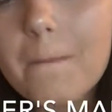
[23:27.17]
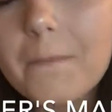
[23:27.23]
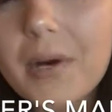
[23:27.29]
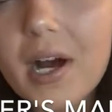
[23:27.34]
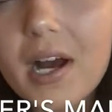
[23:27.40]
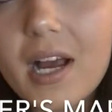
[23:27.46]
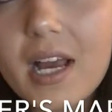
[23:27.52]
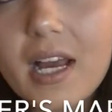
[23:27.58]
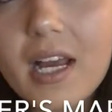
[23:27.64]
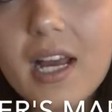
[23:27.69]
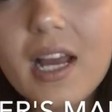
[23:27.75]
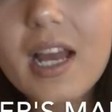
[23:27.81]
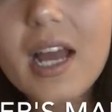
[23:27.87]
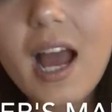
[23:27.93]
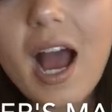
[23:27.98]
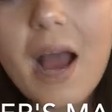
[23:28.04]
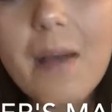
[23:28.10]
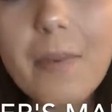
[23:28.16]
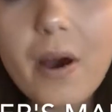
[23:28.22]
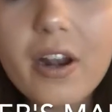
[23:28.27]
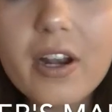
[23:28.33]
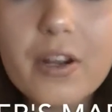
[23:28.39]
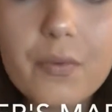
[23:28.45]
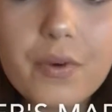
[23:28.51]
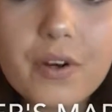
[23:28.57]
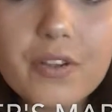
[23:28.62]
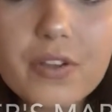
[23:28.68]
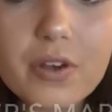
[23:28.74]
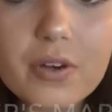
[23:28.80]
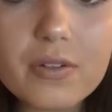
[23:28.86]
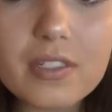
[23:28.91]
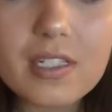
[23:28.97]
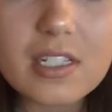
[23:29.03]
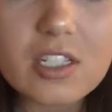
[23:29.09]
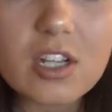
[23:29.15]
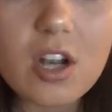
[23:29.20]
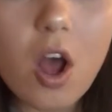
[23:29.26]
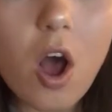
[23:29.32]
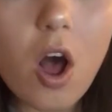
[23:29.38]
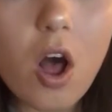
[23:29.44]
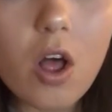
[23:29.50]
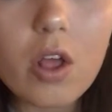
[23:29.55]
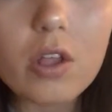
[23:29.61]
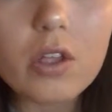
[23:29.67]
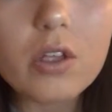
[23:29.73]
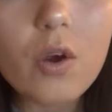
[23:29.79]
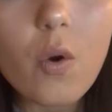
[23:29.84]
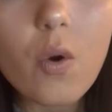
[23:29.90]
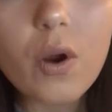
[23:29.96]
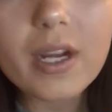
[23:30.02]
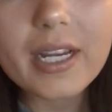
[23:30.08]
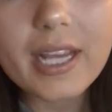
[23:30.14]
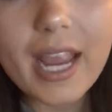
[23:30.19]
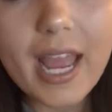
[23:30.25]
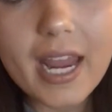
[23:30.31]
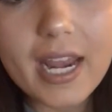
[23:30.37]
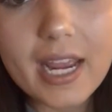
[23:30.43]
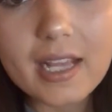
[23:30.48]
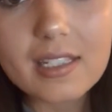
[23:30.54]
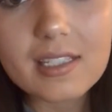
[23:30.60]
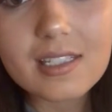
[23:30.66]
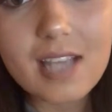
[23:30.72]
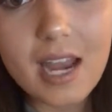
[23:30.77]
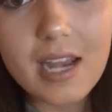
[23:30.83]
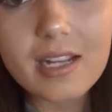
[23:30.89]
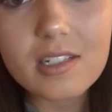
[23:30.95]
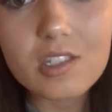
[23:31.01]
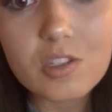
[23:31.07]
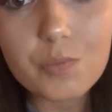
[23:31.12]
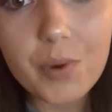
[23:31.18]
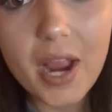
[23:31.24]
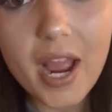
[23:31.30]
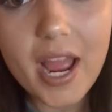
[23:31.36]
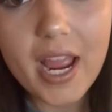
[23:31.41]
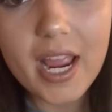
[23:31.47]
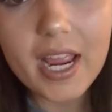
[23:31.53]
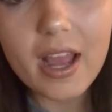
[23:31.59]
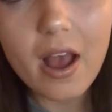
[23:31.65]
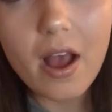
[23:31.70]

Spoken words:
But I bought it one of those. It's an all organic setting spray.